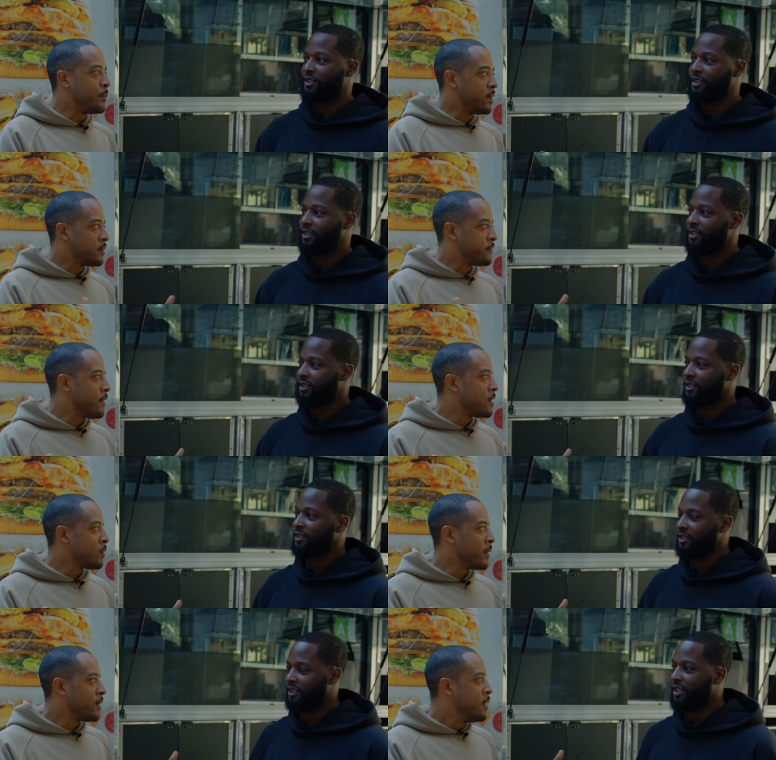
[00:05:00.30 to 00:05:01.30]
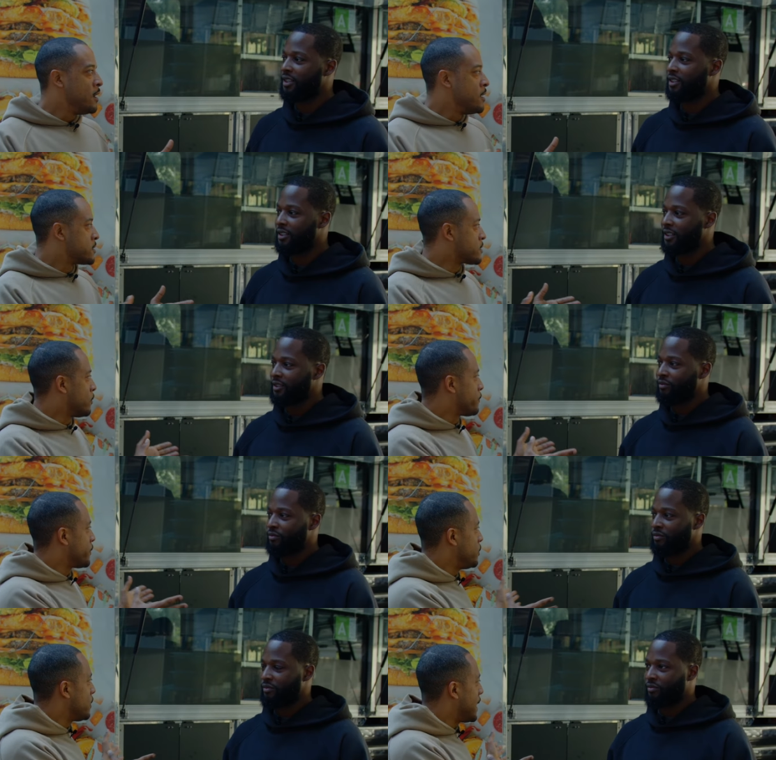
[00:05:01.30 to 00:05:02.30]
Speaker 1: build the following. Yeah. So for
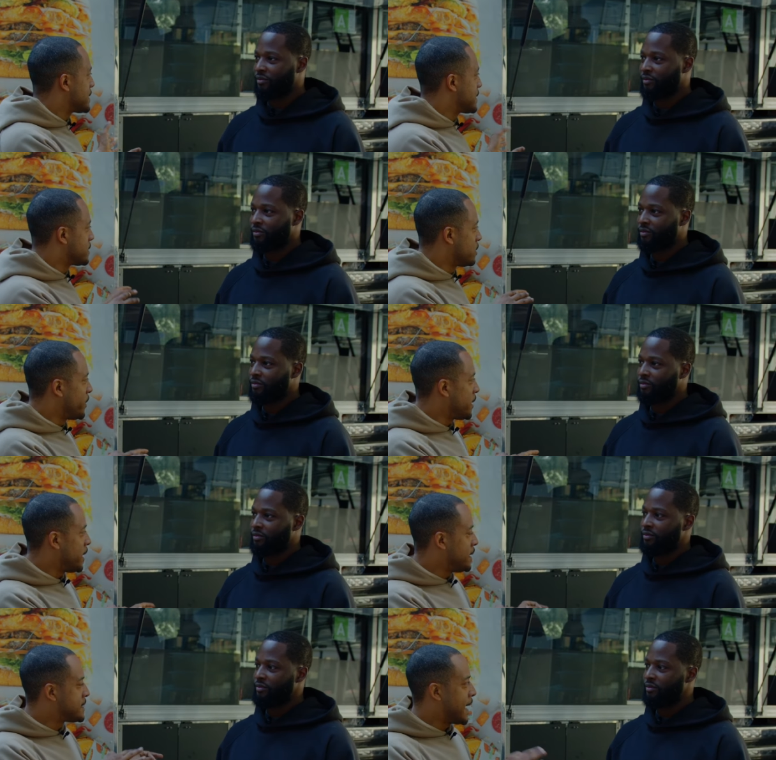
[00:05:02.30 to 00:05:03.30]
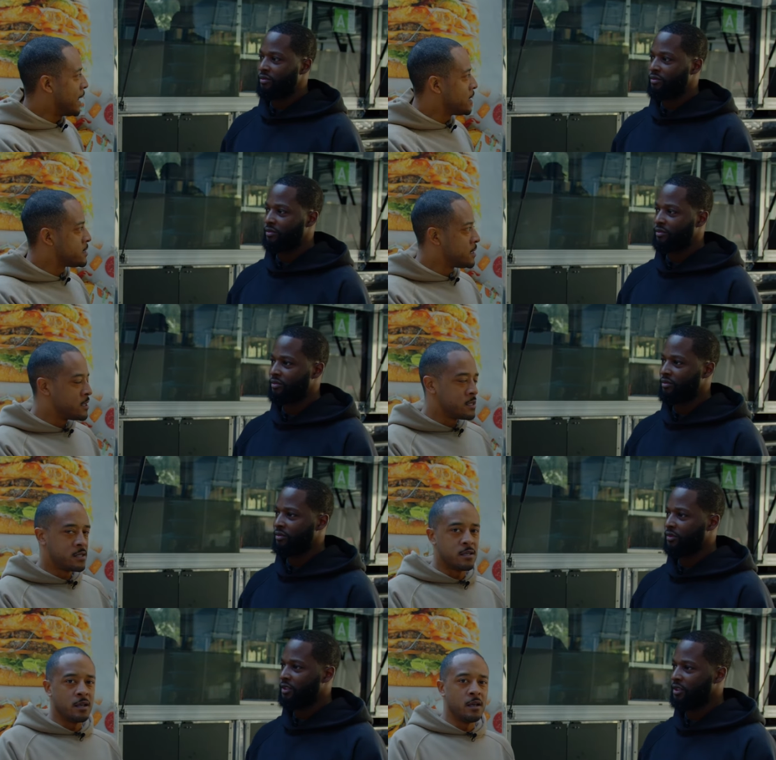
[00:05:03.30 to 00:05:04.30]
you guys, has there been any challenges
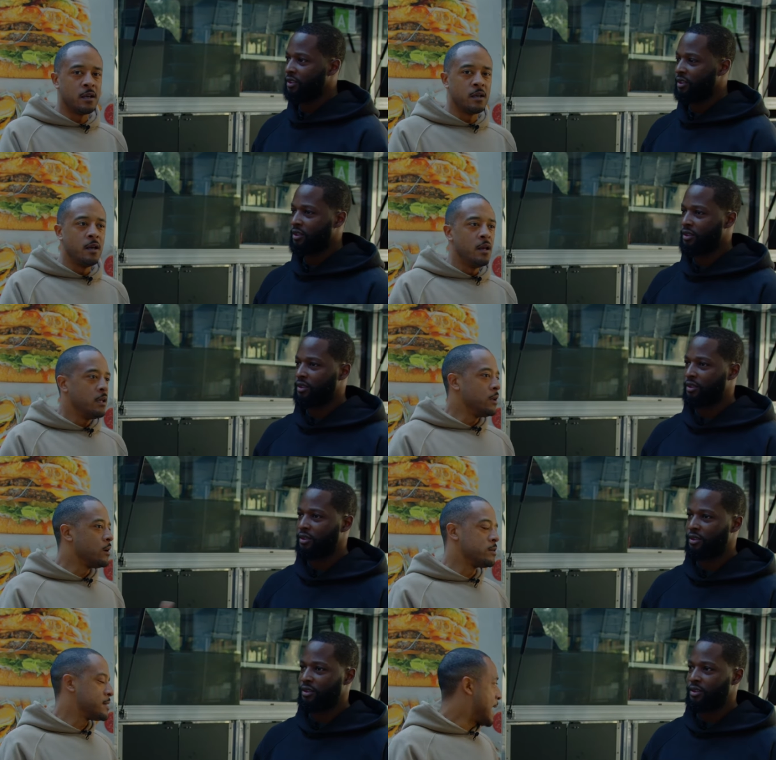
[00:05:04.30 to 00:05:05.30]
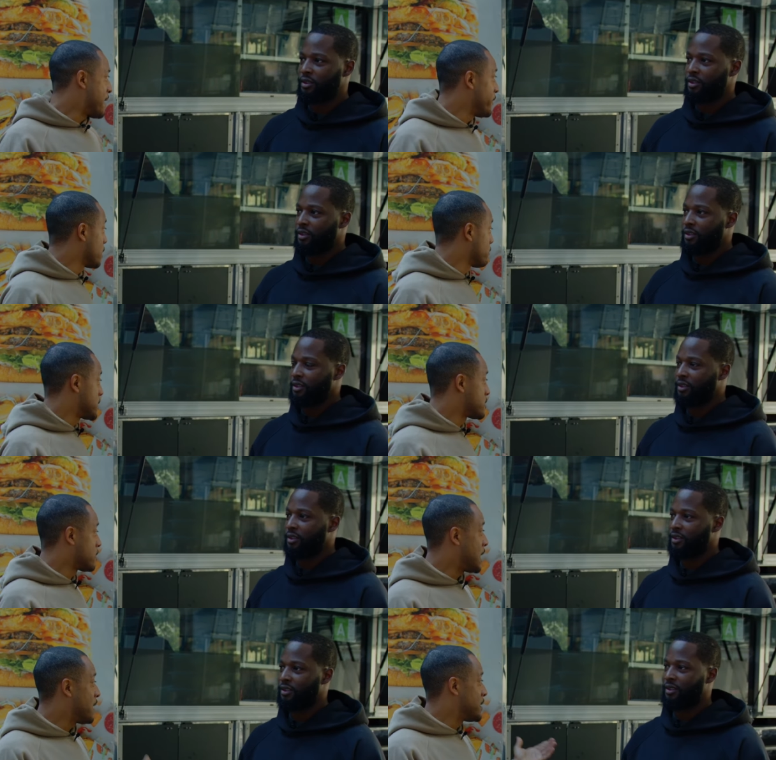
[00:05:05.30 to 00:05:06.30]
to, you know, just having a
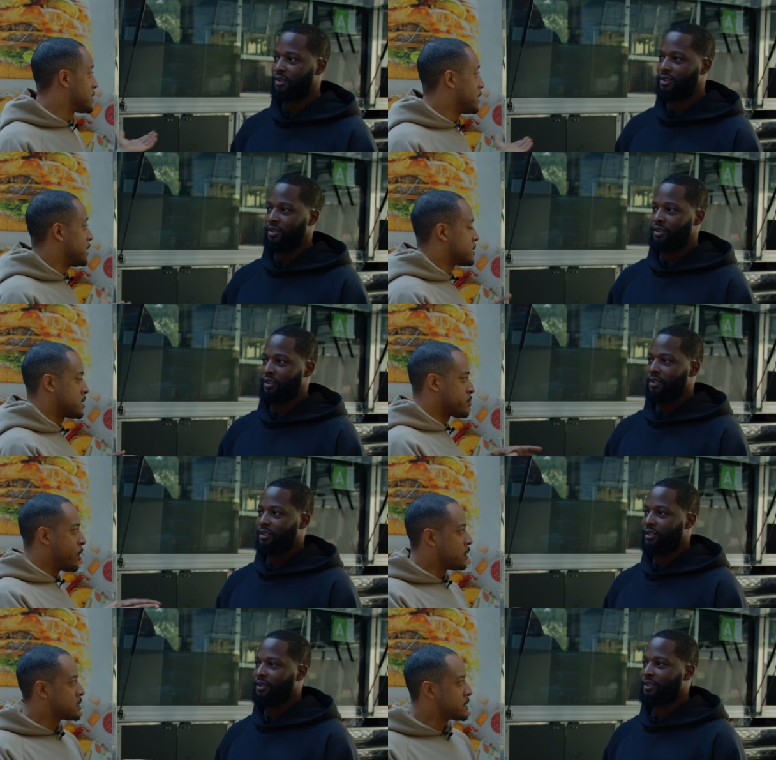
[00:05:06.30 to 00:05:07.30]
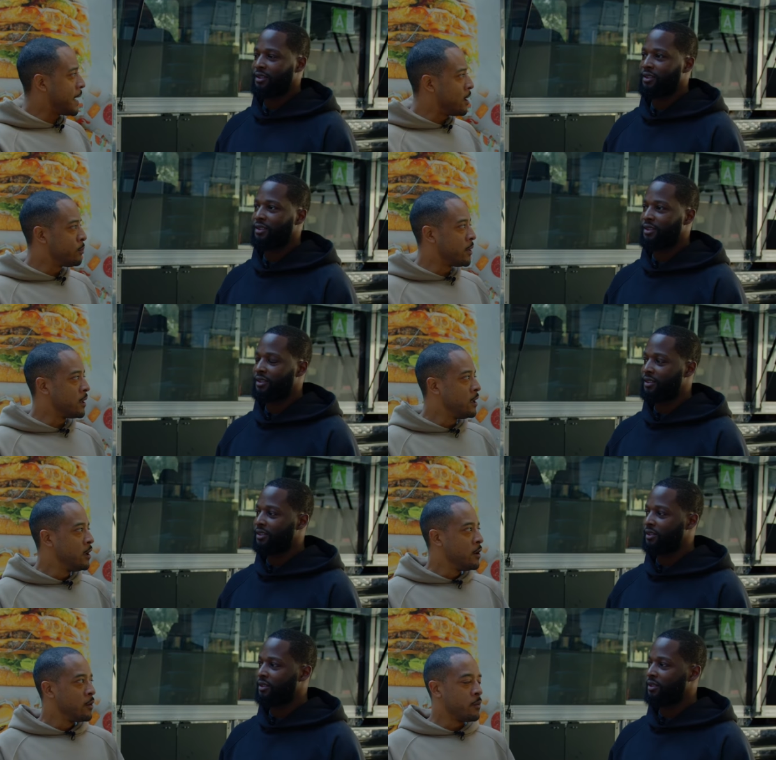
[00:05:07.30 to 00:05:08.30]
restaurant? Obviously, it's a smaller scale, but
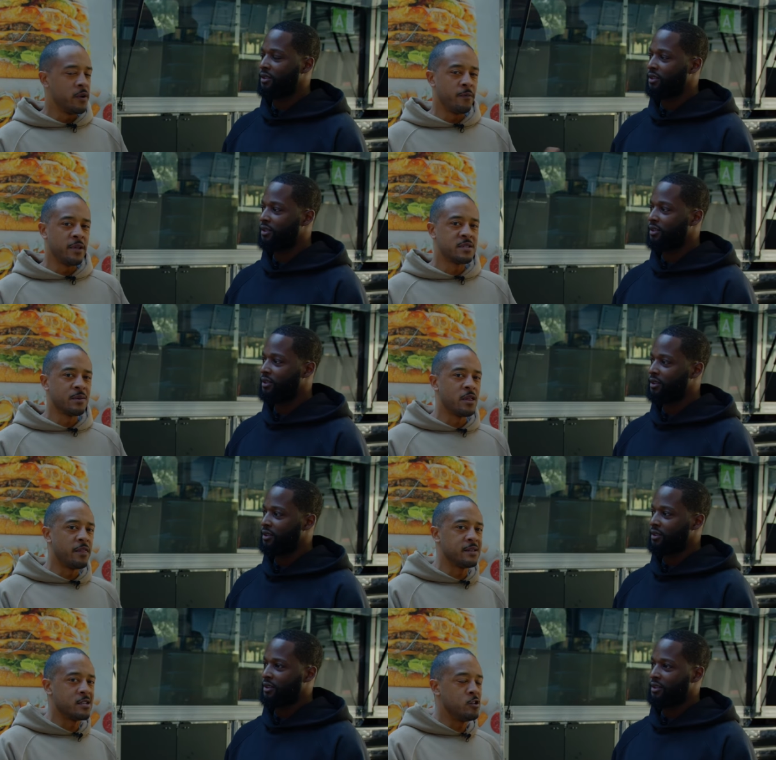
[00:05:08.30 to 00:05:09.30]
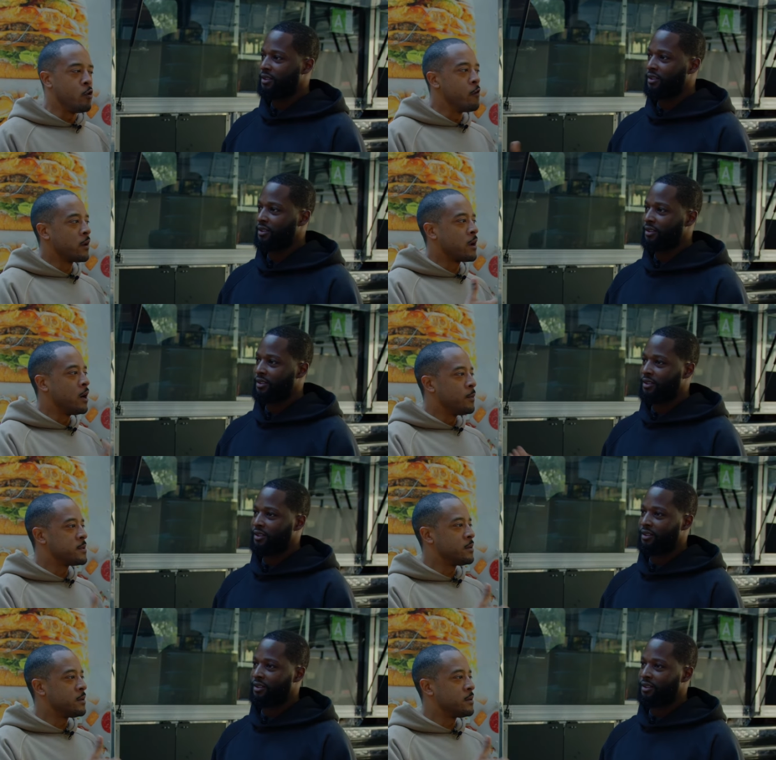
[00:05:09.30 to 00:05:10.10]
what have been some of the things that you overcome